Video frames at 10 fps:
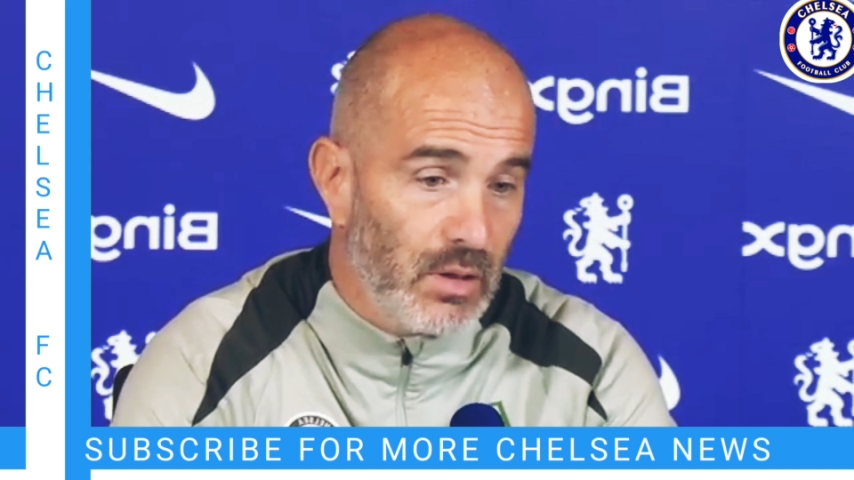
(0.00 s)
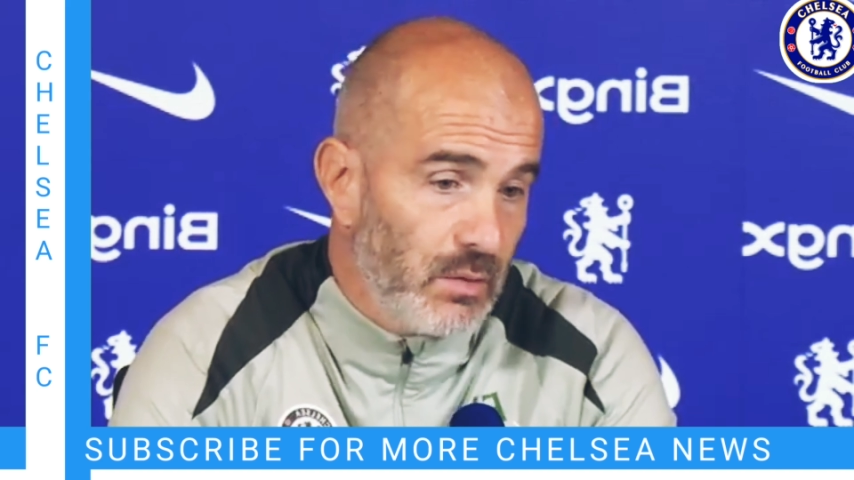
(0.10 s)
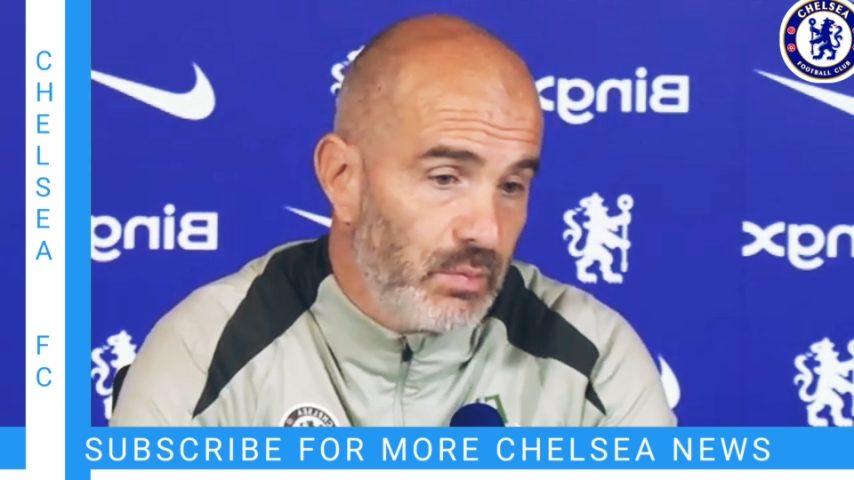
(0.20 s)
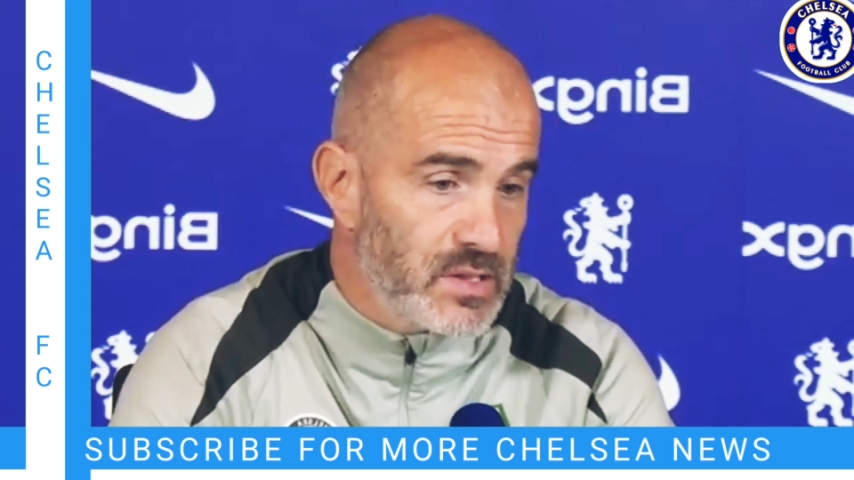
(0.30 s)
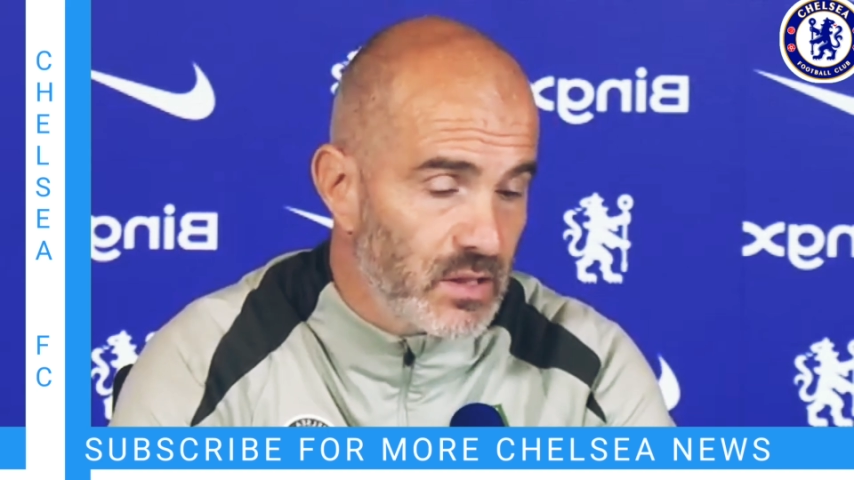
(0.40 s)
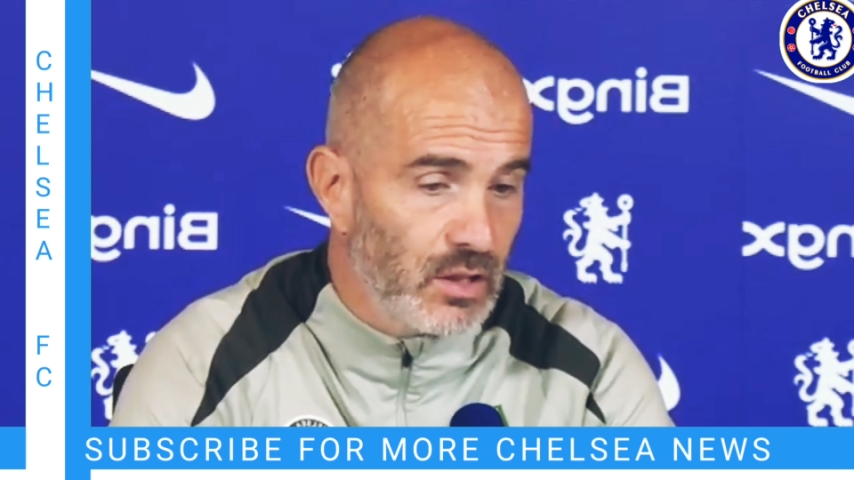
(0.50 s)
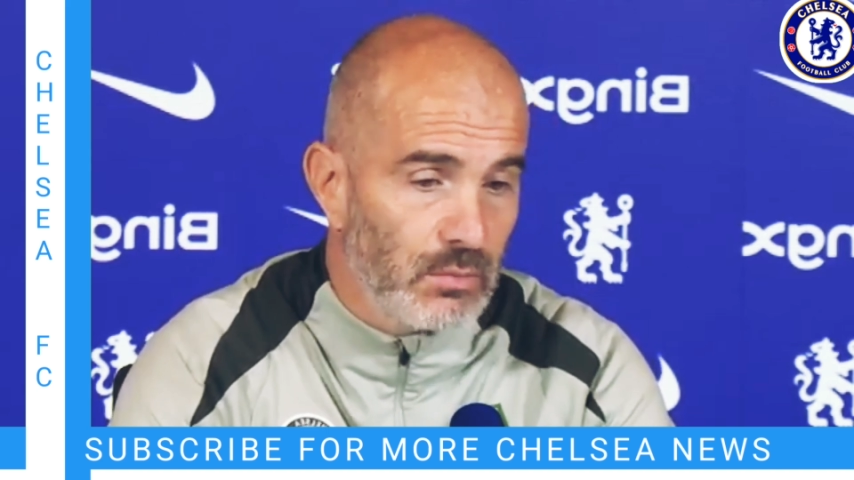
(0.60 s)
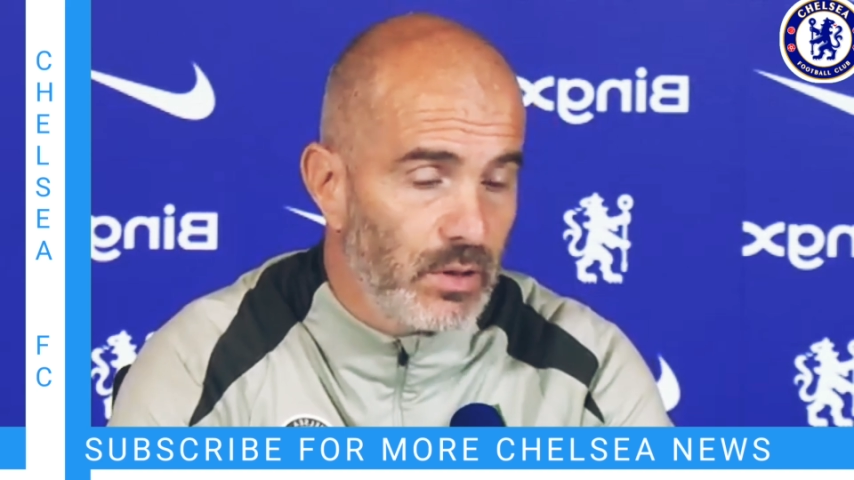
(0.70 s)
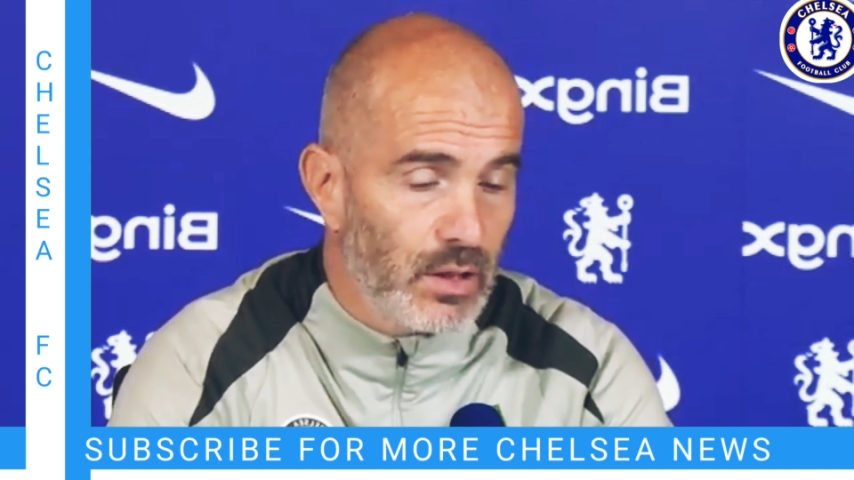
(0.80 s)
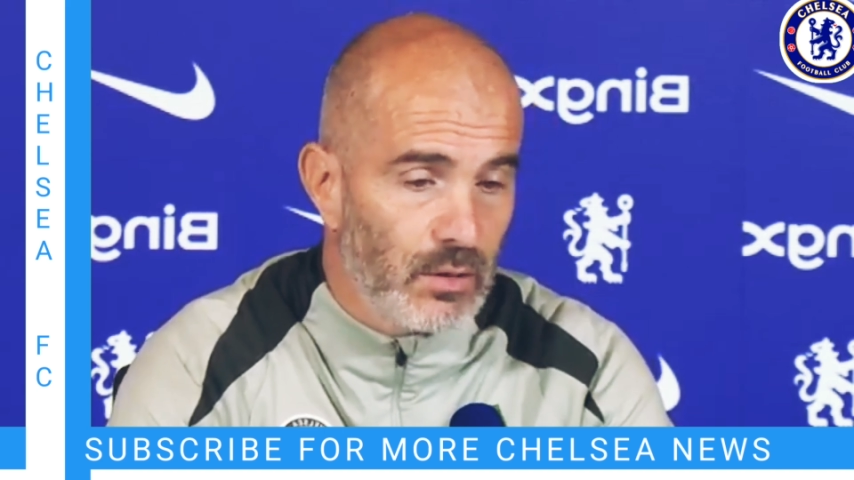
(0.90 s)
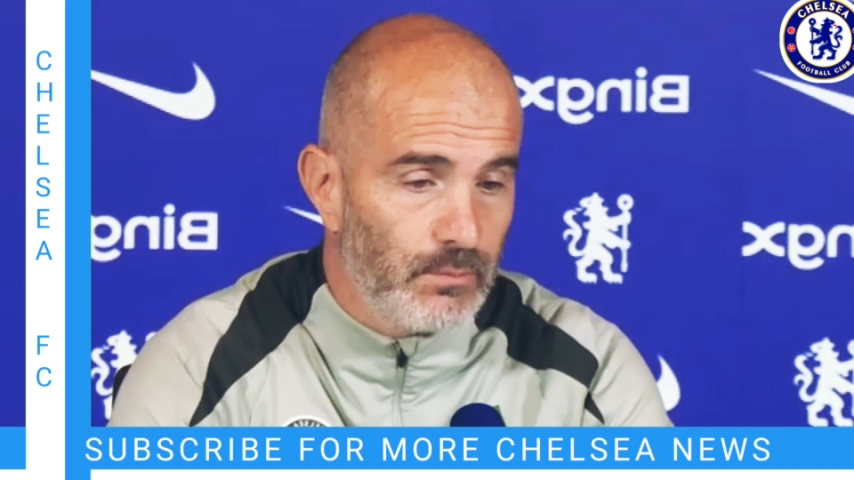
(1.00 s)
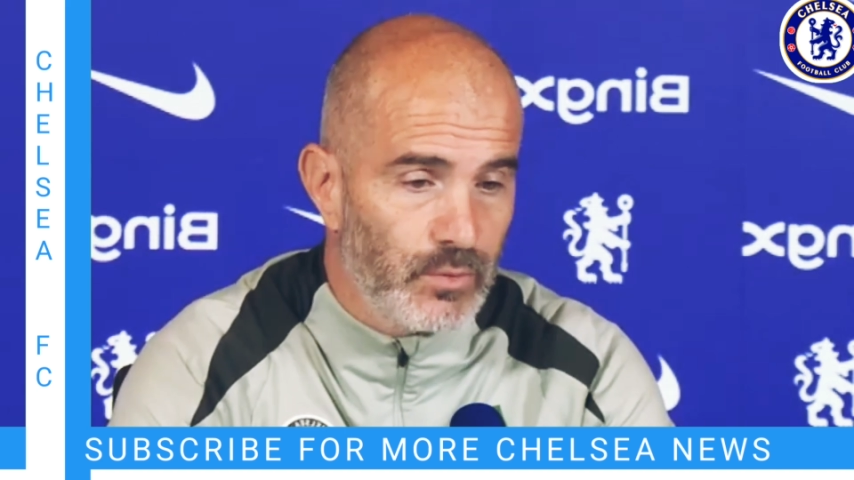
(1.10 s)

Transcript: depends a little bit